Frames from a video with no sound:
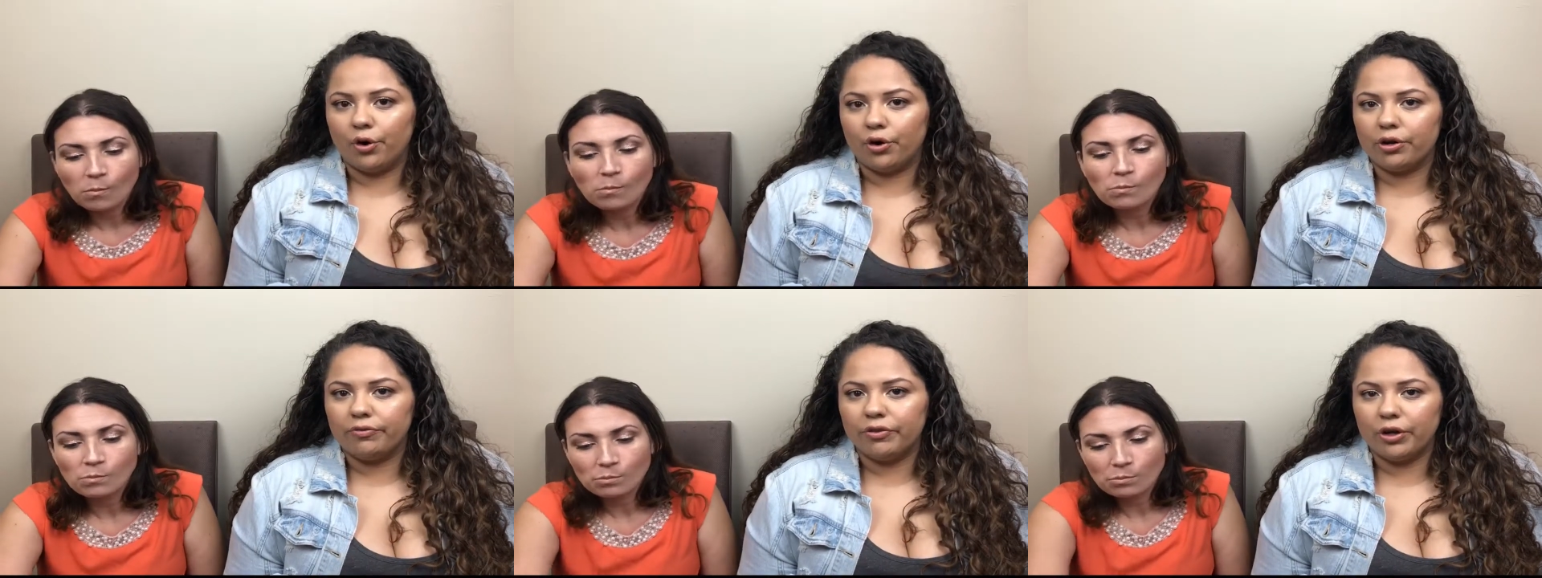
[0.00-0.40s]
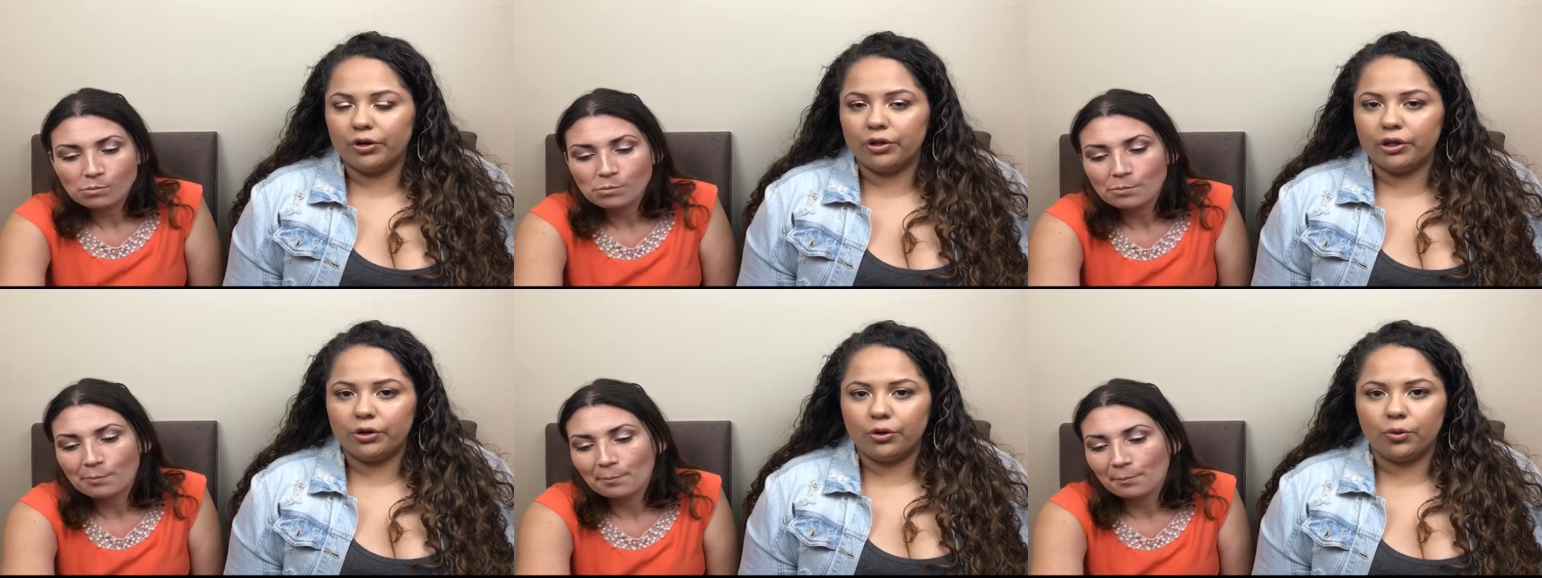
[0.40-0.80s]
Speaker 1: heard of their
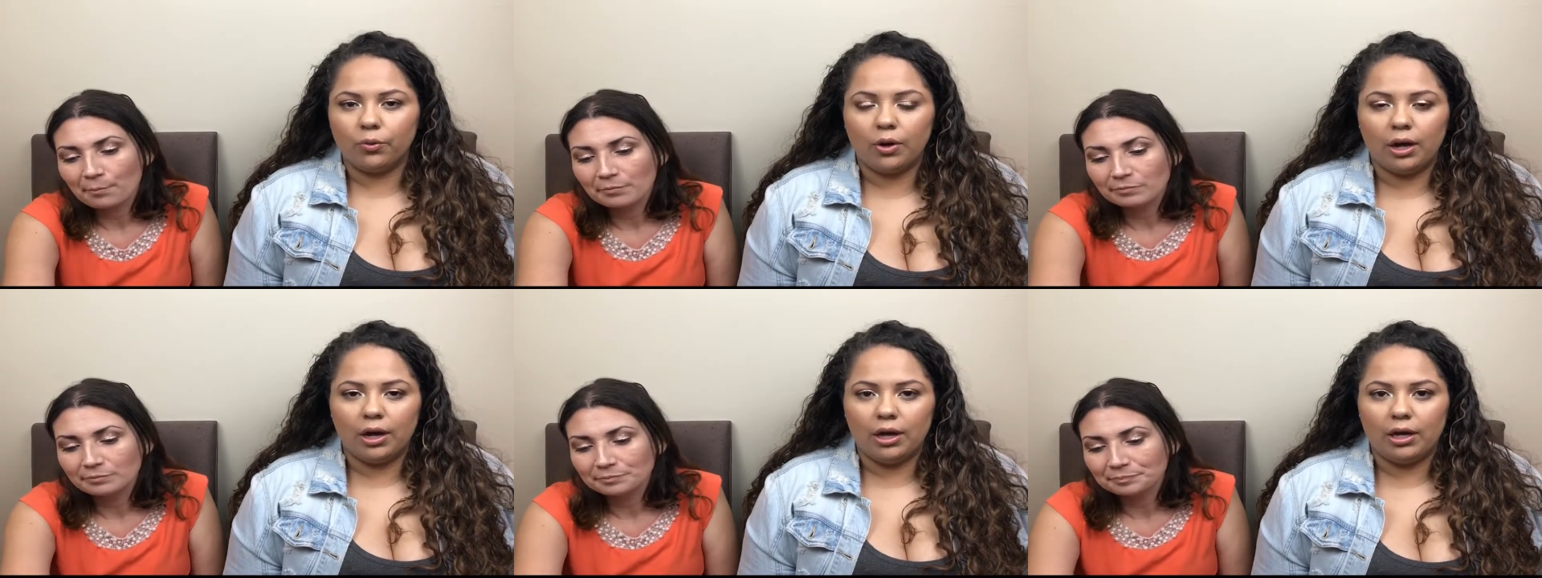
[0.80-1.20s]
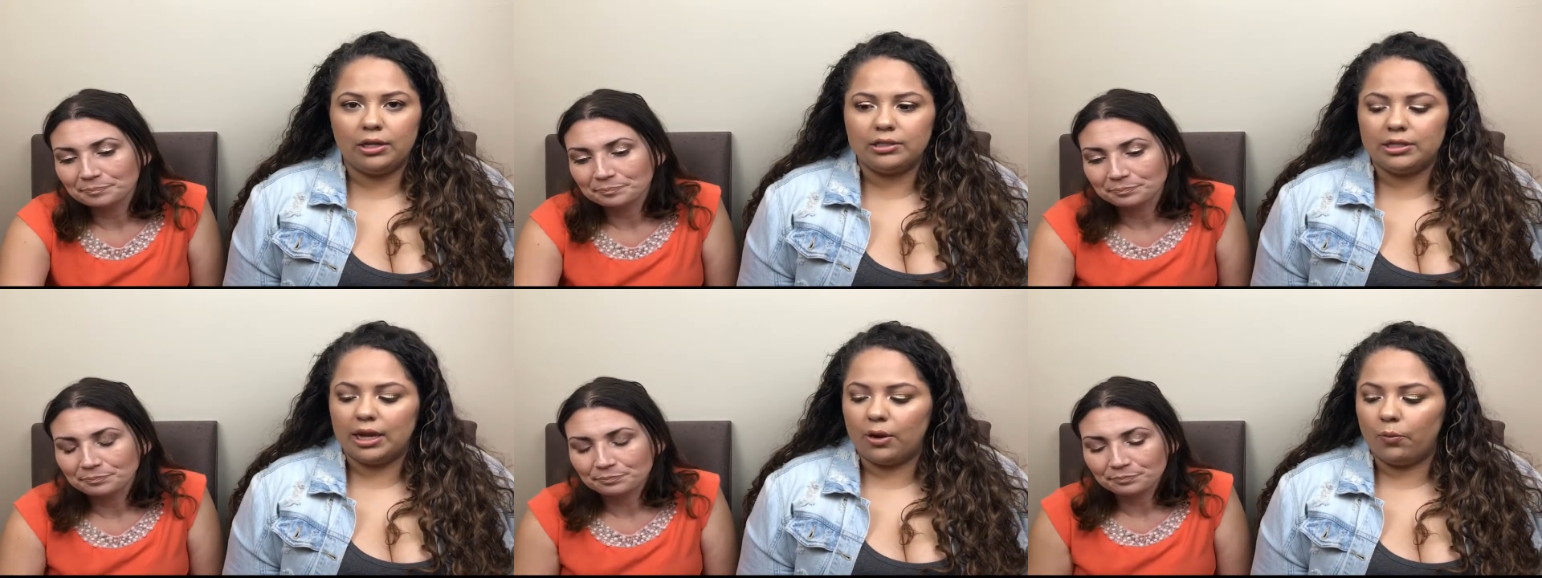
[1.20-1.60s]
glitter
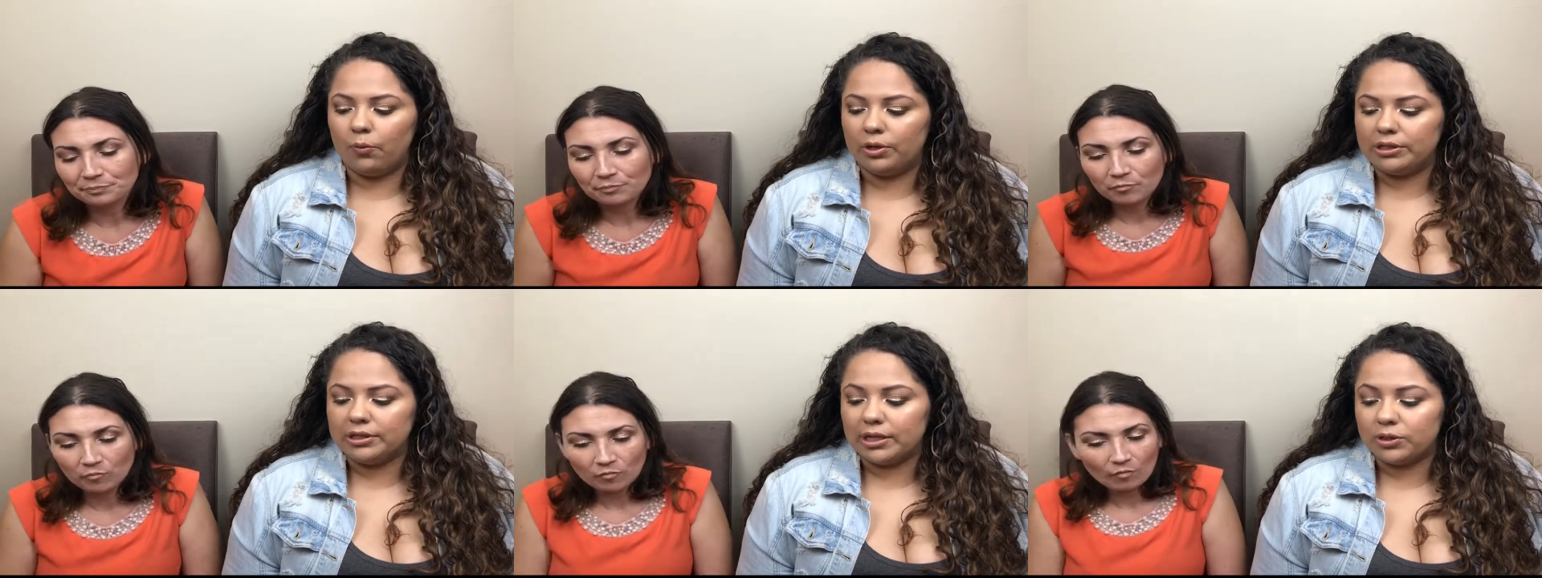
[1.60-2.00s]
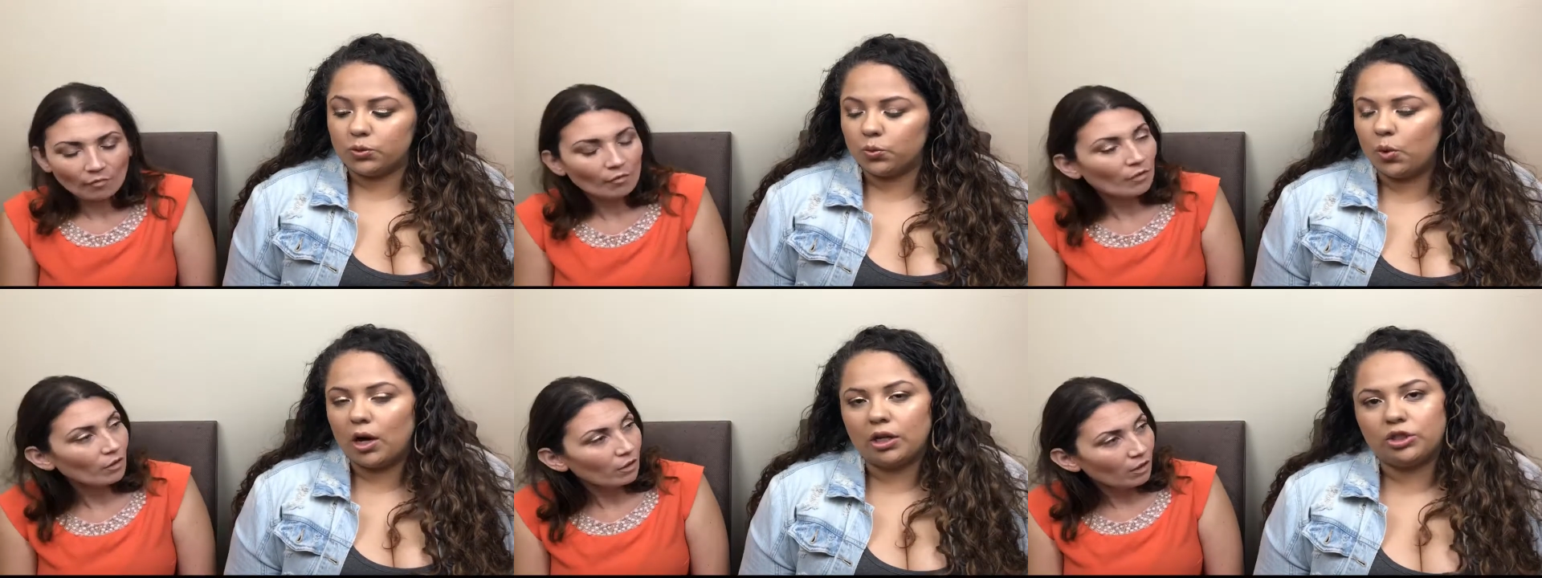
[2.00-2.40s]
wands, and once I
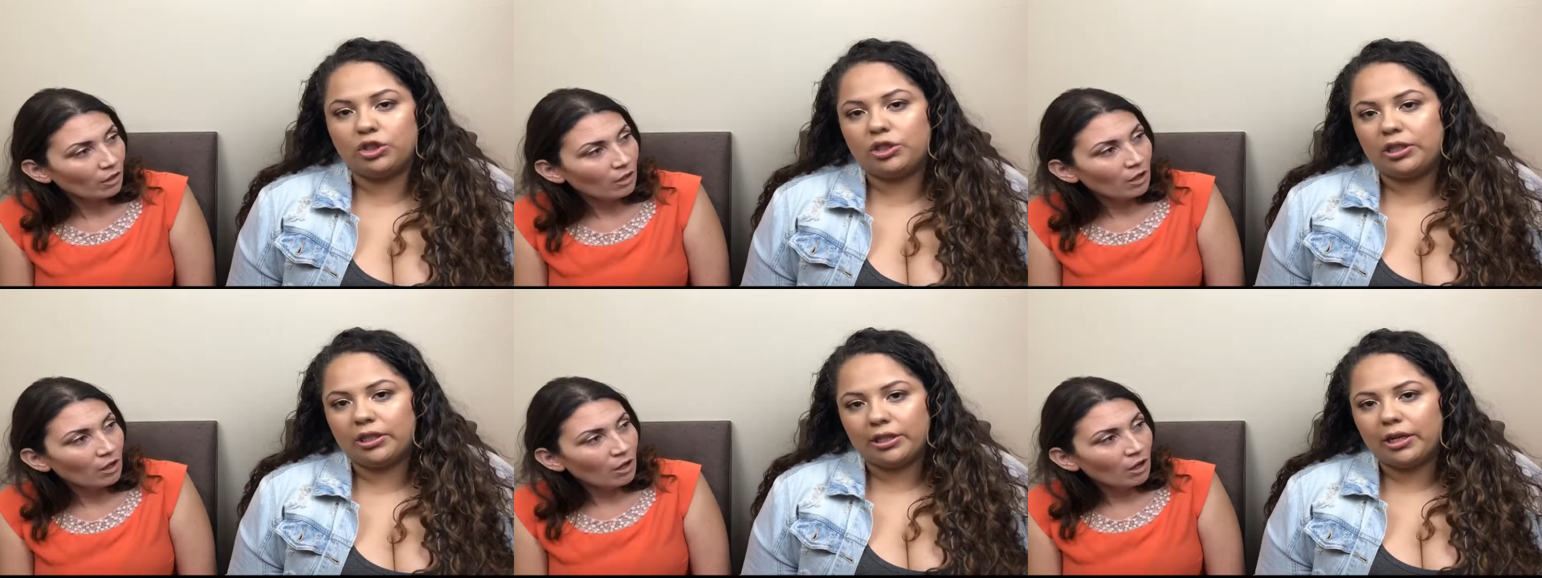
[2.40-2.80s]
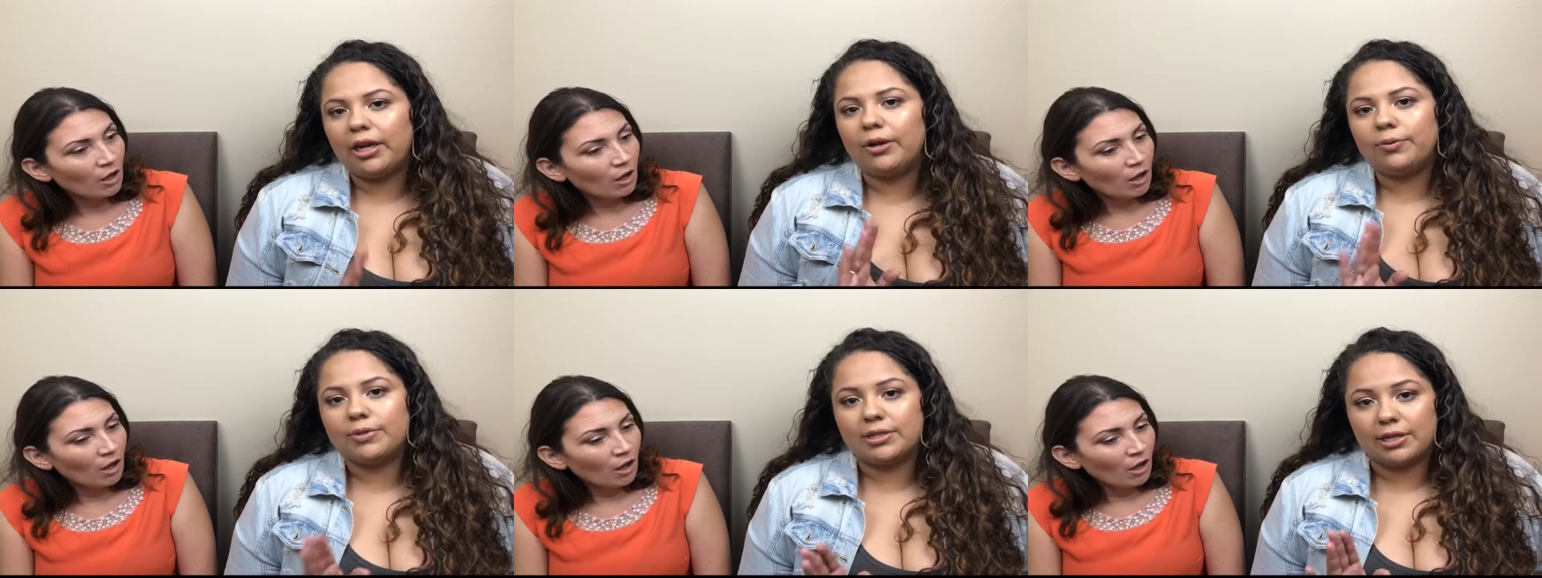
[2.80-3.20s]
swatched it,
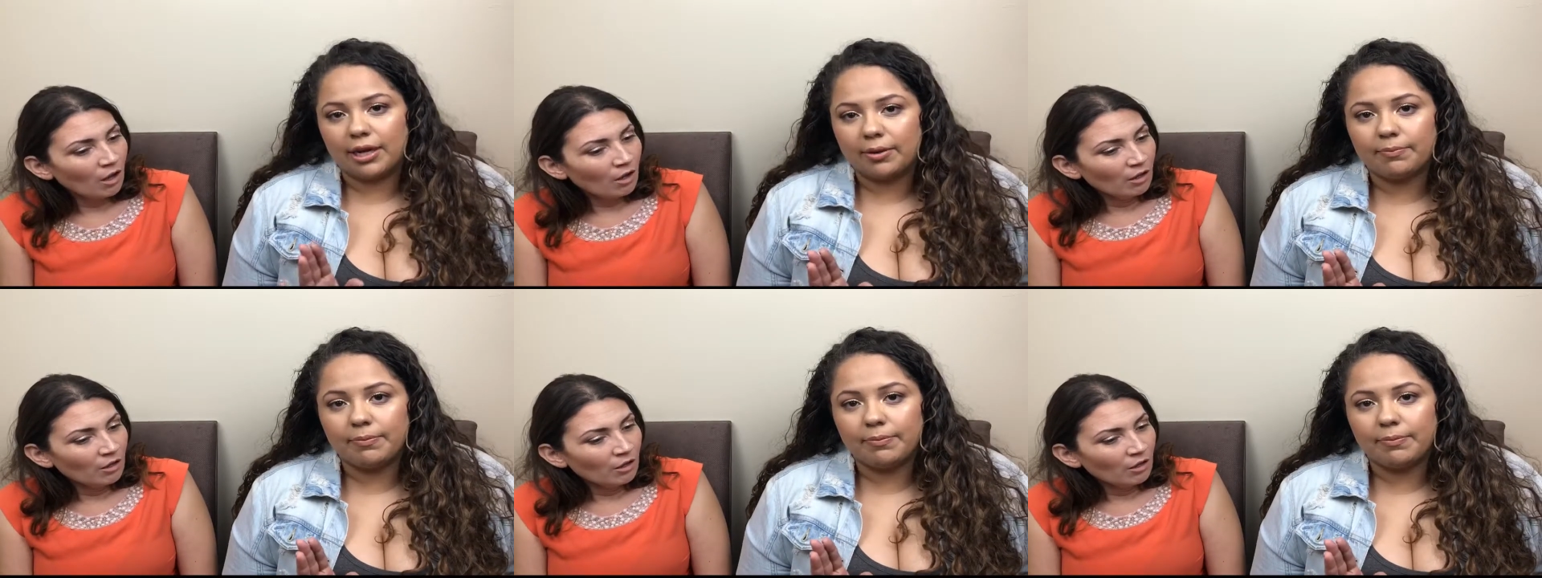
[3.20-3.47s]
it was like